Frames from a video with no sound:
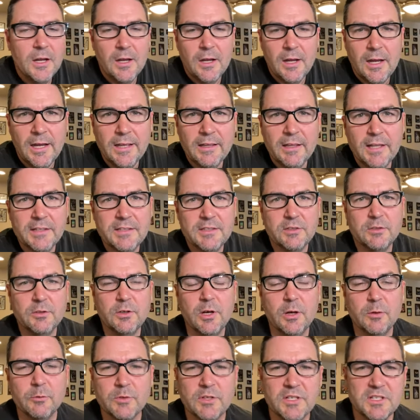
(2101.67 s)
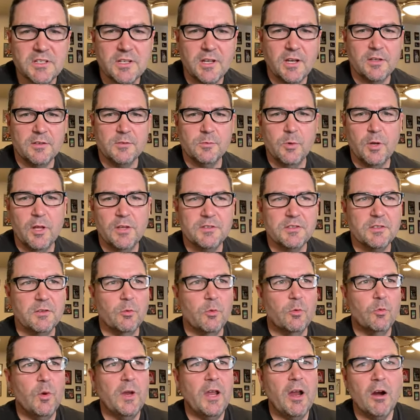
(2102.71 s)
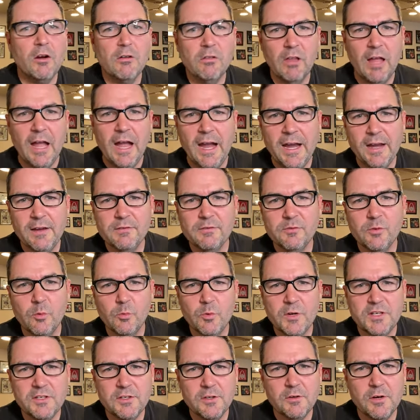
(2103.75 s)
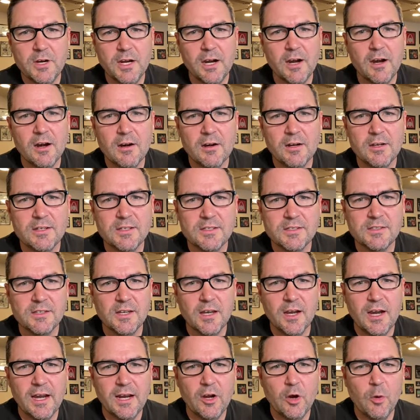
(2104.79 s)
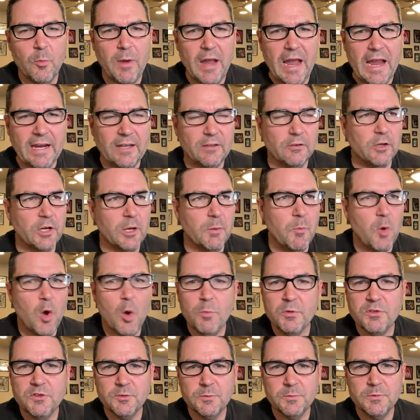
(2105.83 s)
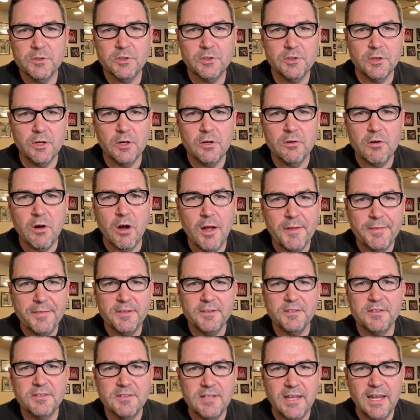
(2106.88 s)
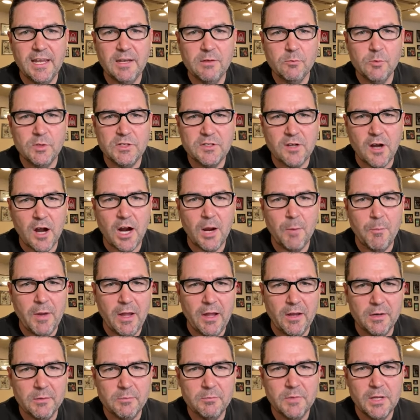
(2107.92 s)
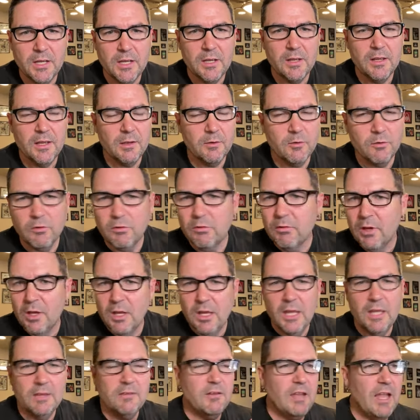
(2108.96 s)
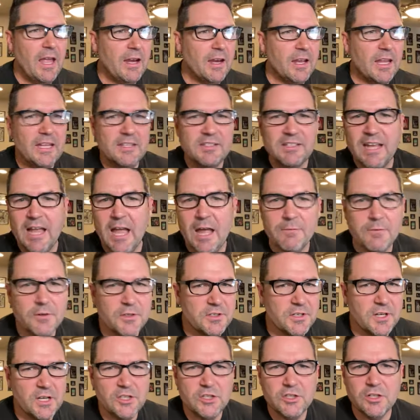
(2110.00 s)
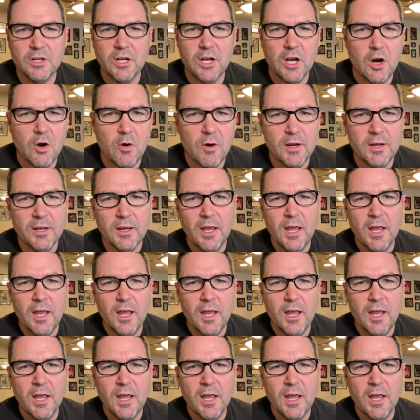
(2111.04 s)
I like to reset as well, so we are live. What we do here is I go back and look at moments from the show on this date, and we talk about them. It kind of gets conversation going.